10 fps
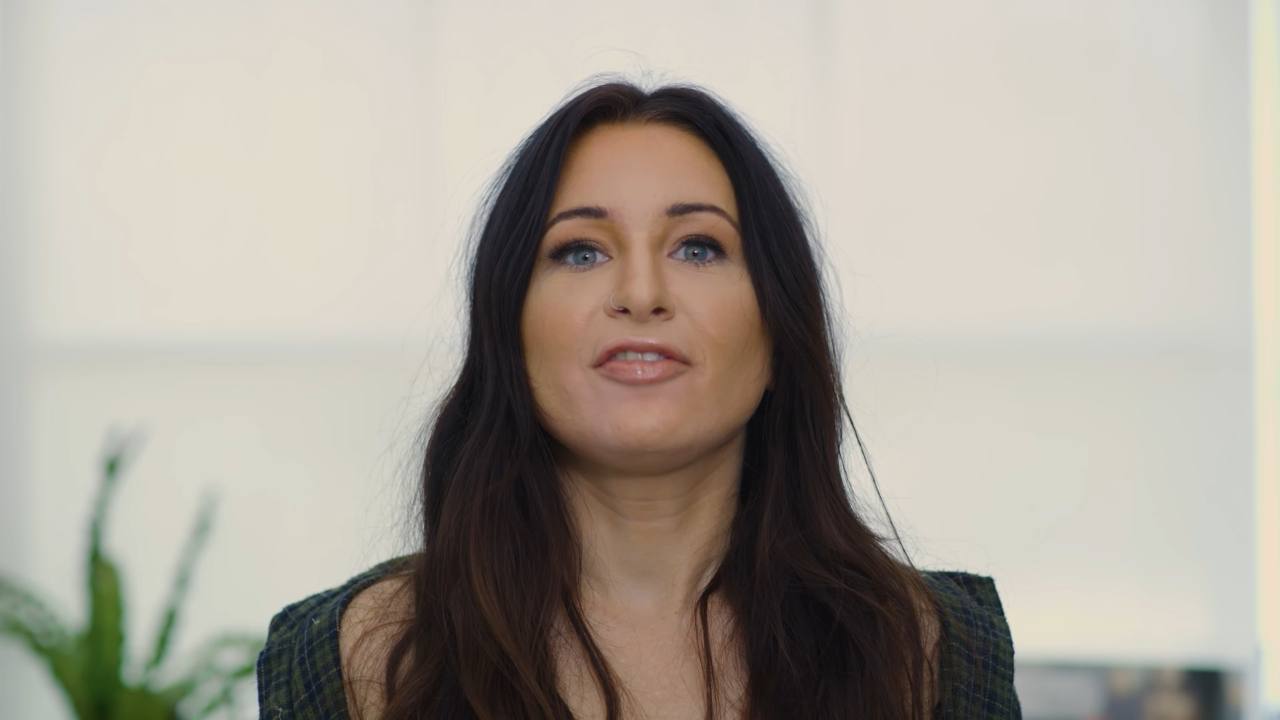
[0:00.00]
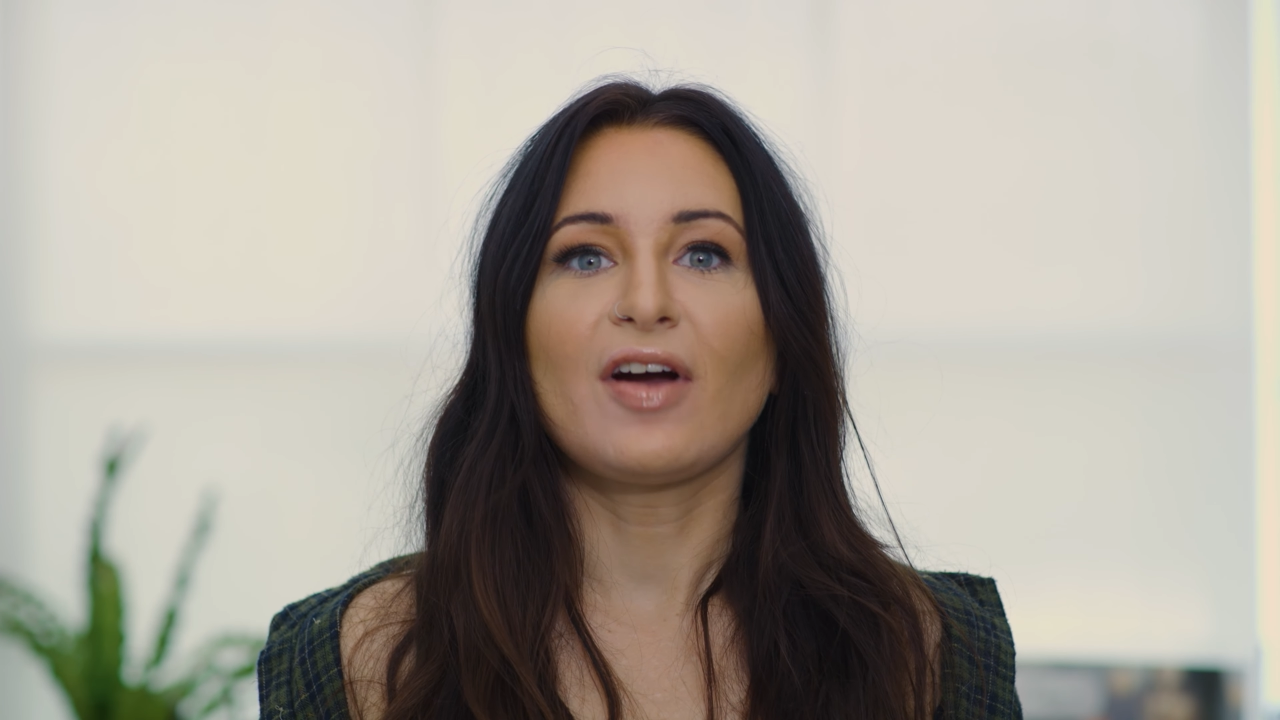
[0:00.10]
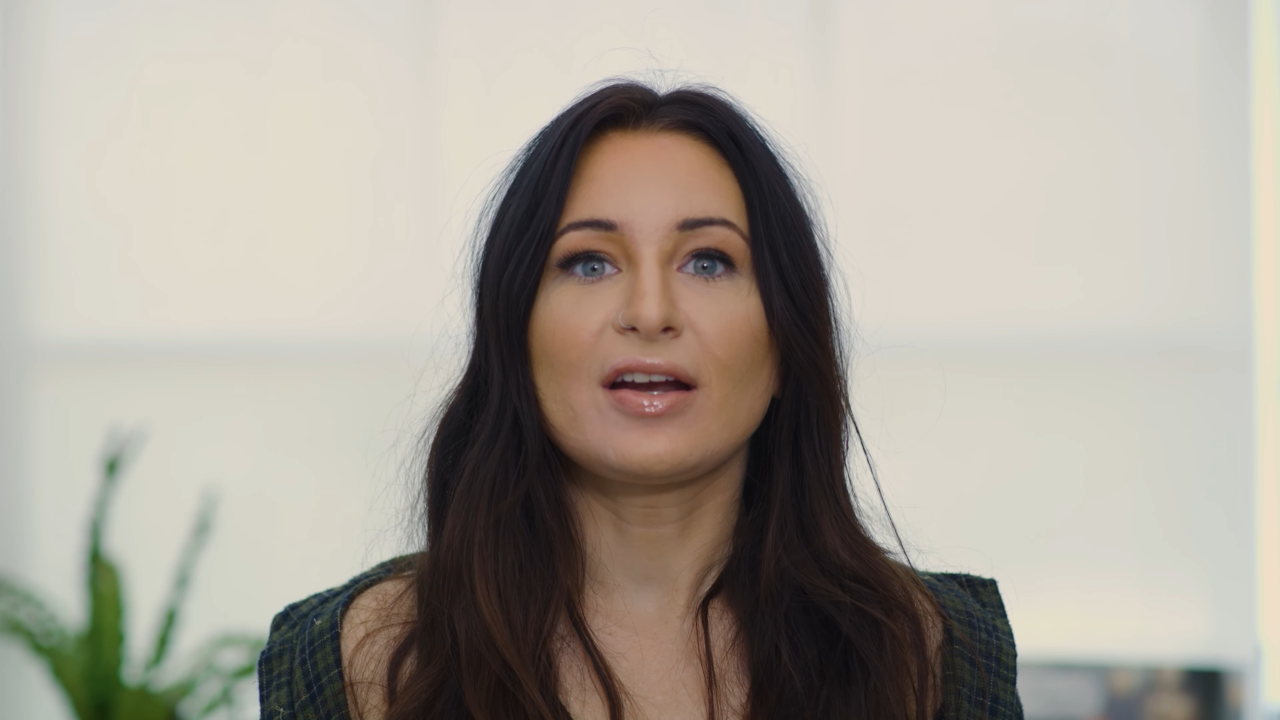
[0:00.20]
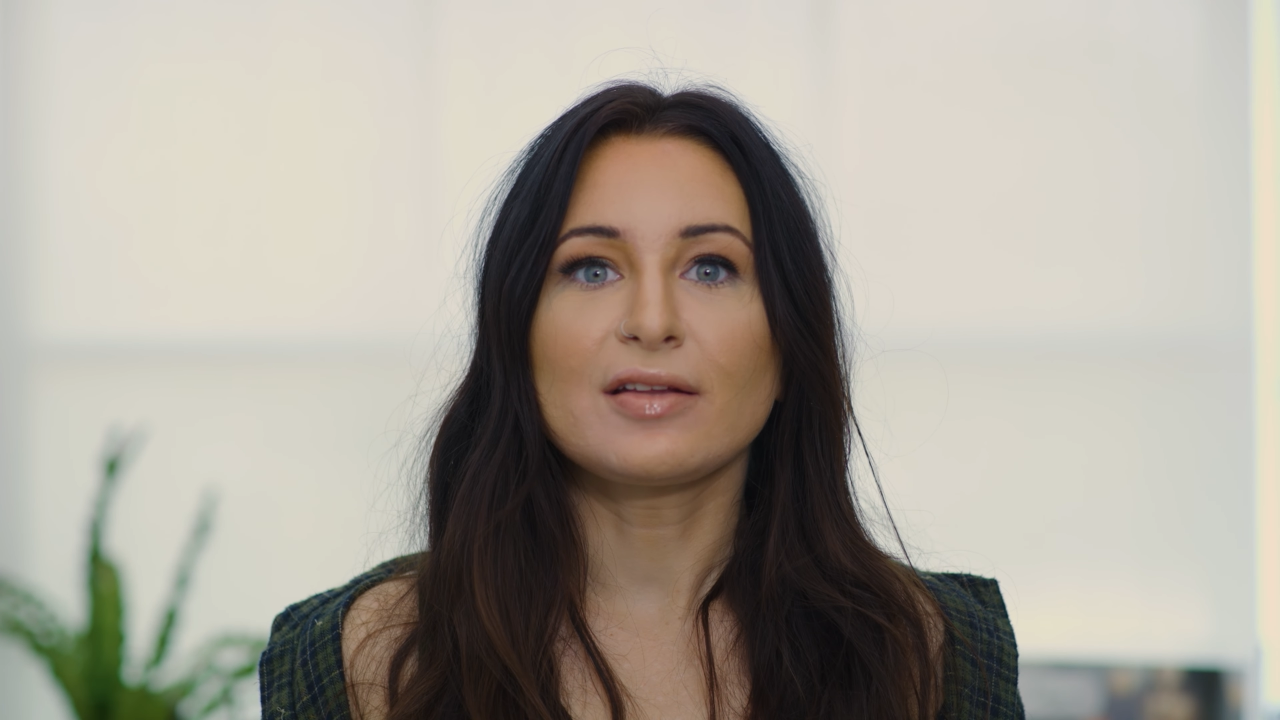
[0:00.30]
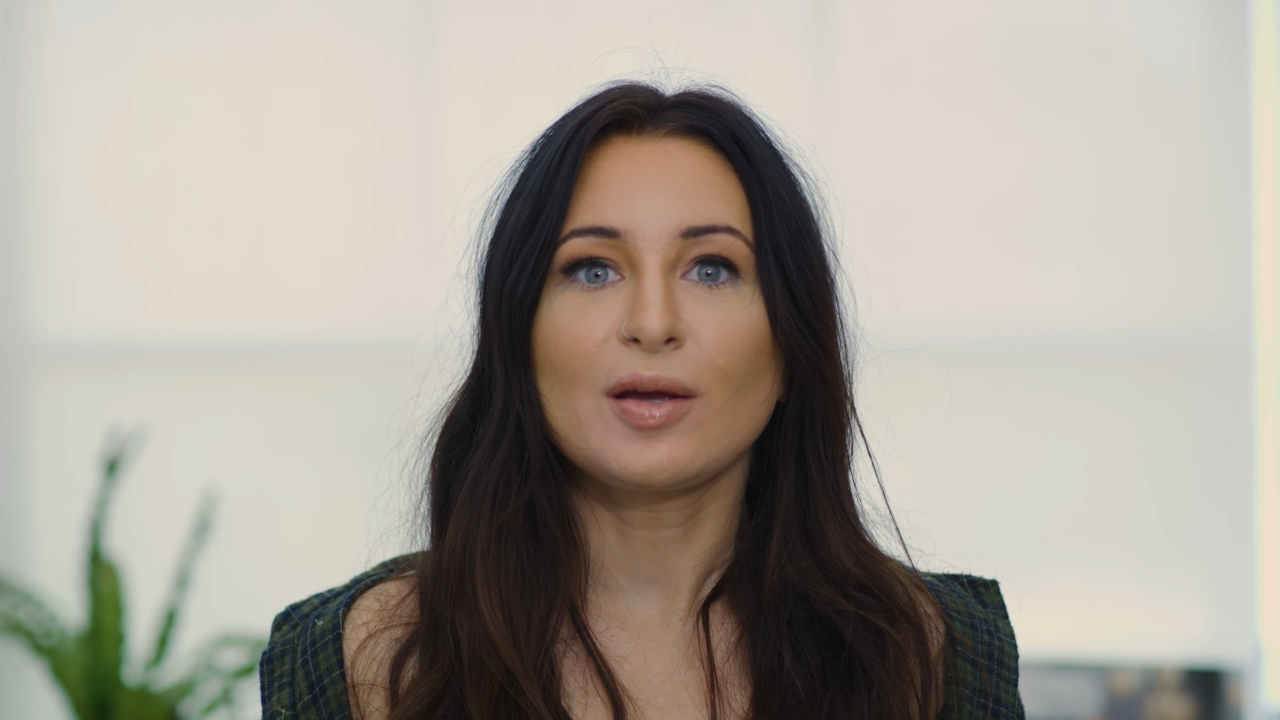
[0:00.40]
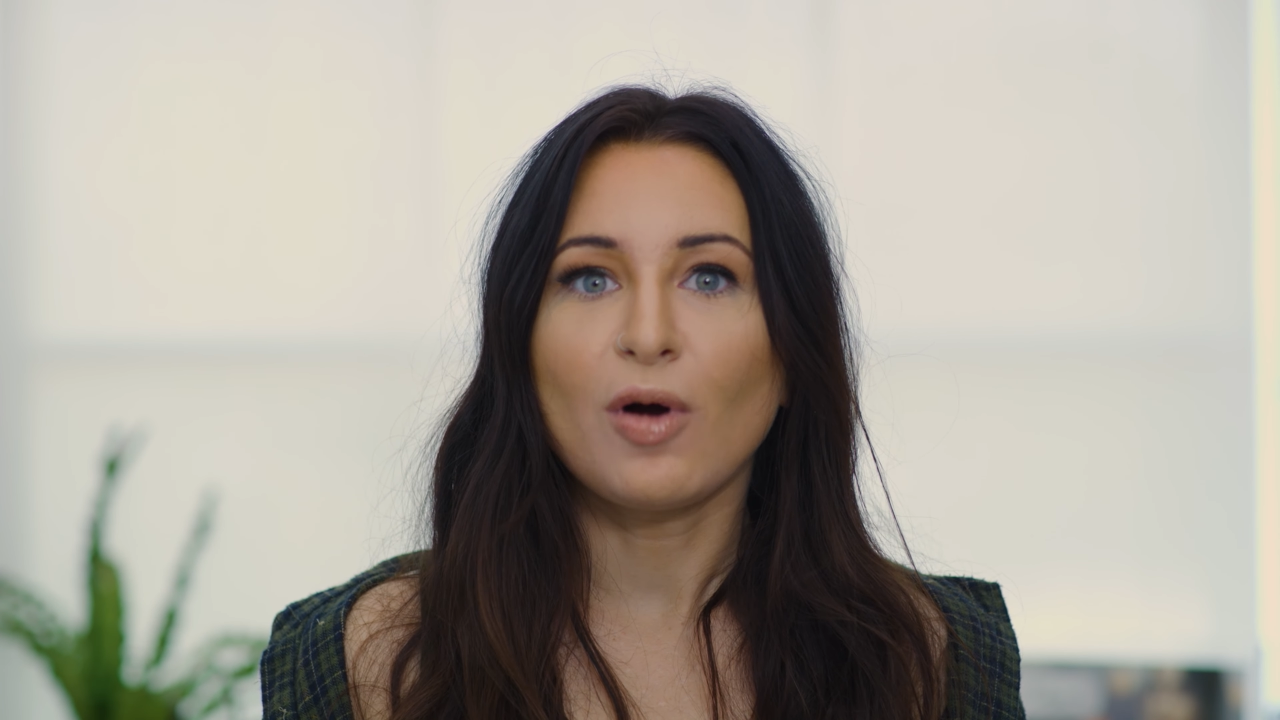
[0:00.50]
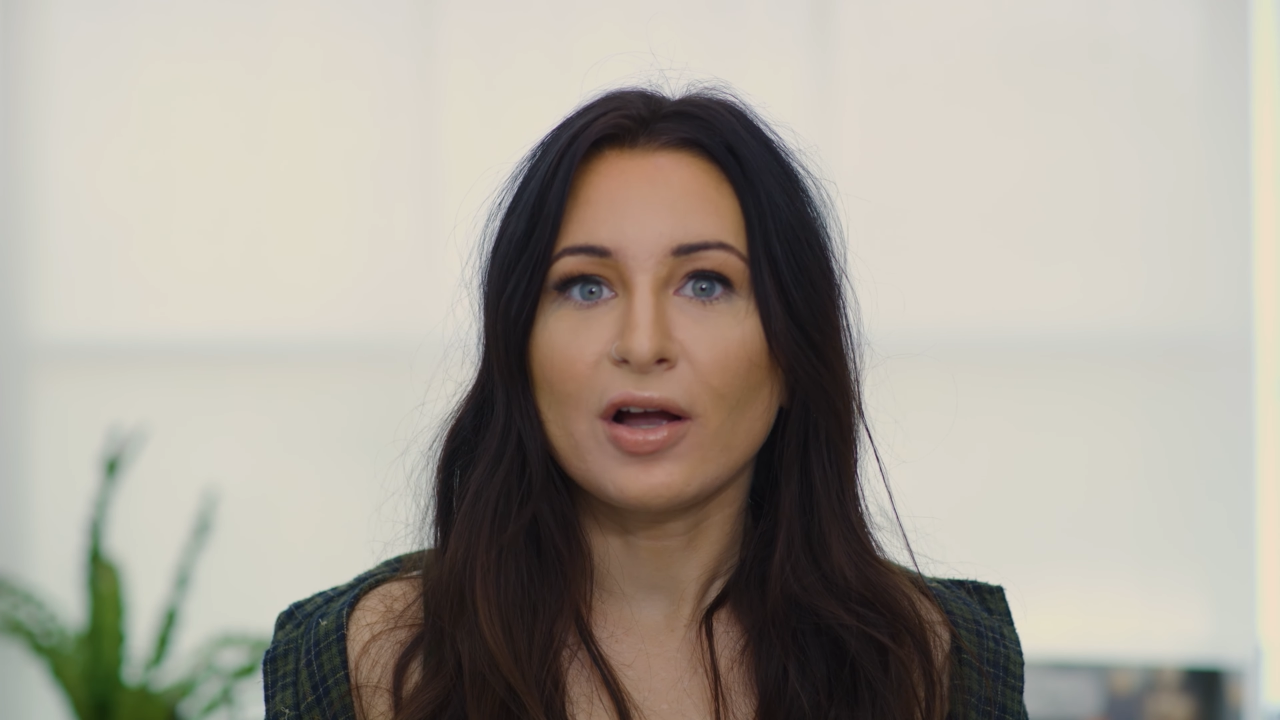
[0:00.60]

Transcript: to finally